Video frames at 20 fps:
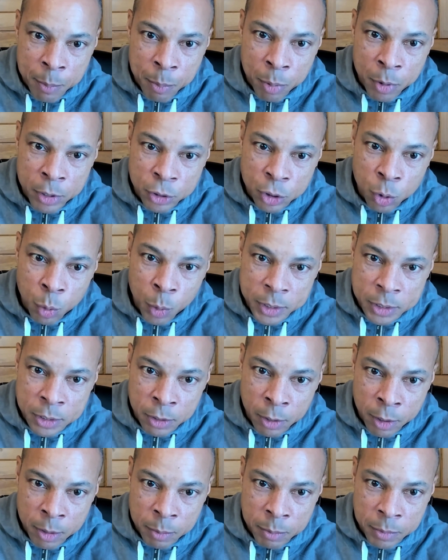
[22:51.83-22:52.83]
put a
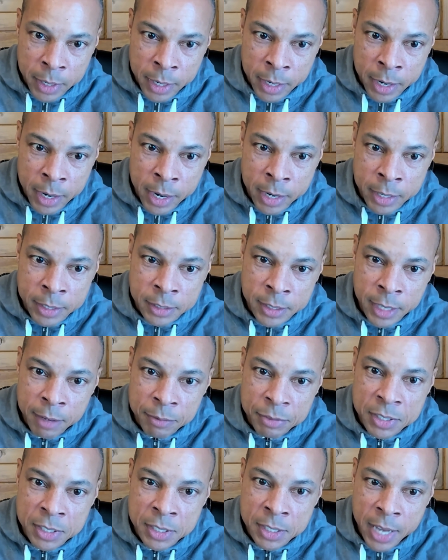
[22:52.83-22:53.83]
twist on them. And instead
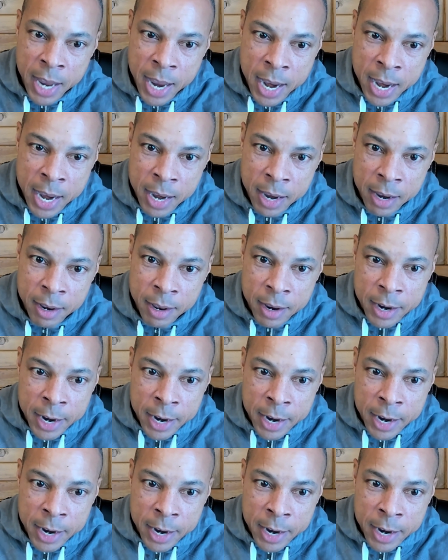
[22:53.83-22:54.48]
of saying